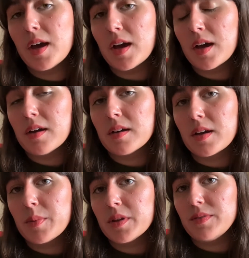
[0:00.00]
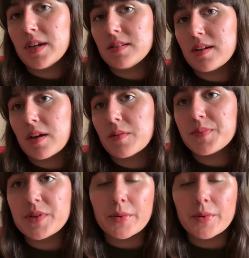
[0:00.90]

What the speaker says: a couple of days now. So,